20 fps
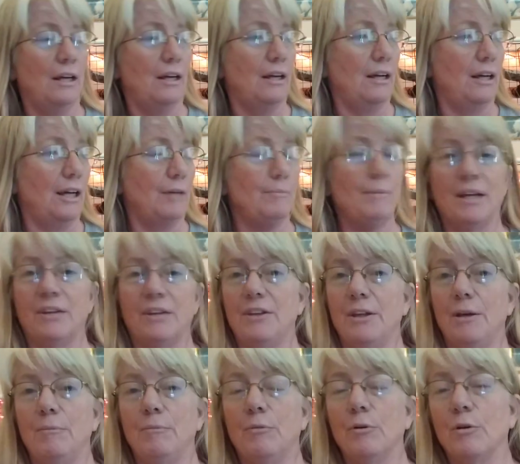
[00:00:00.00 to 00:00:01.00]
I make
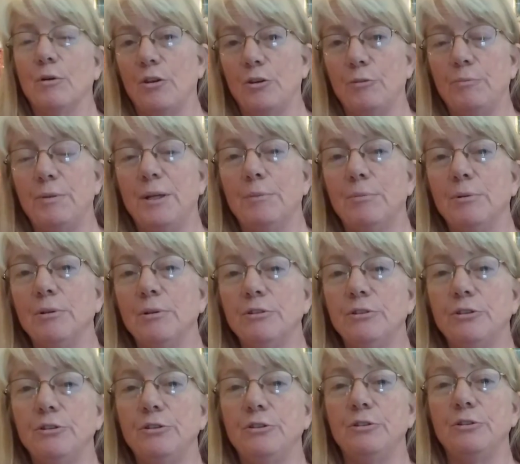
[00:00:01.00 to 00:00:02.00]
them for other people
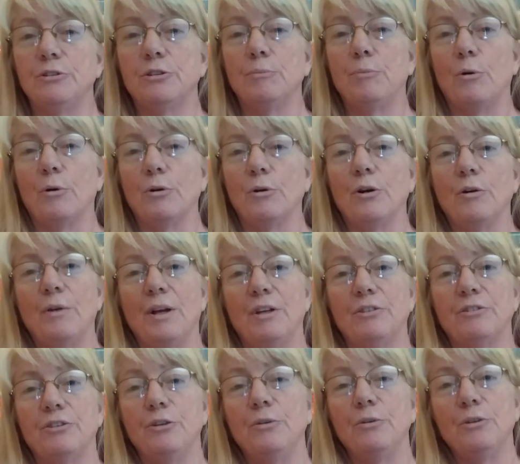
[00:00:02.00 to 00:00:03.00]
to support our
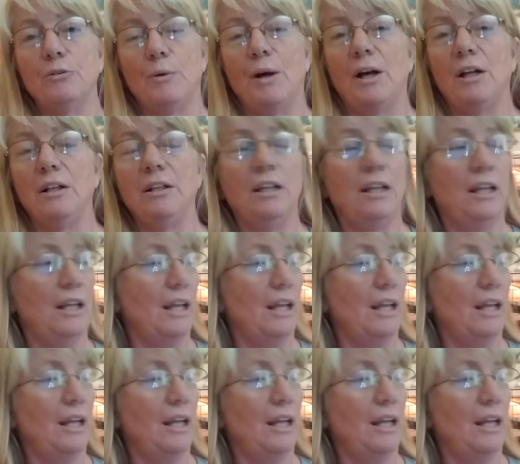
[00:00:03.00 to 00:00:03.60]
rescue as well.